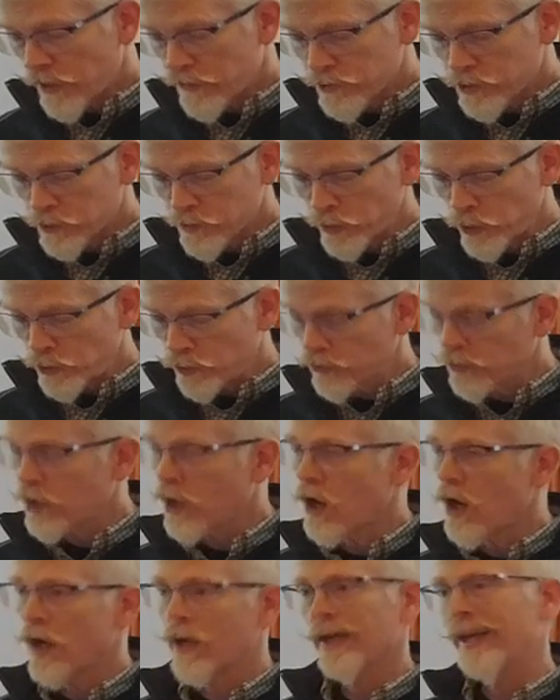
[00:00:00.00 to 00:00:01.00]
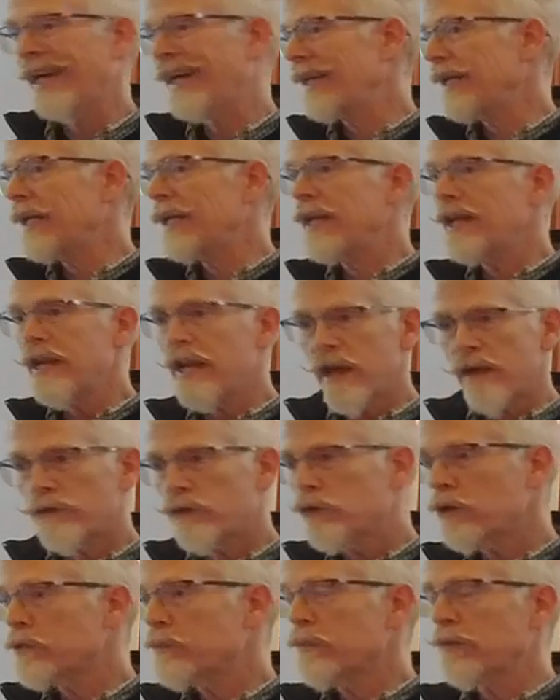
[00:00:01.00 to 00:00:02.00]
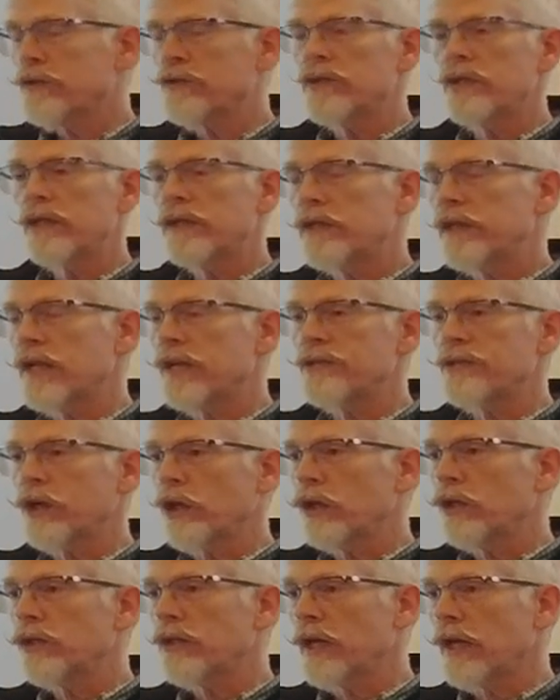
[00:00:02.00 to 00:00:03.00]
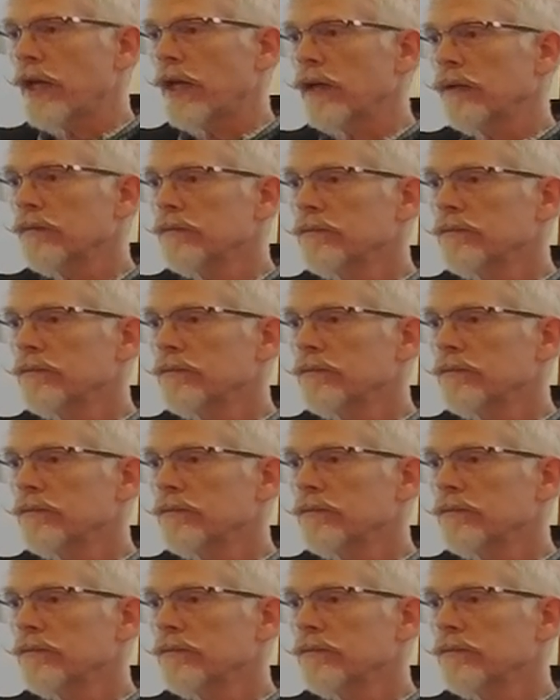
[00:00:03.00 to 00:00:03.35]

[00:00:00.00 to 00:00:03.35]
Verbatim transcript: of smooth talk, and it never is presented as a good thing.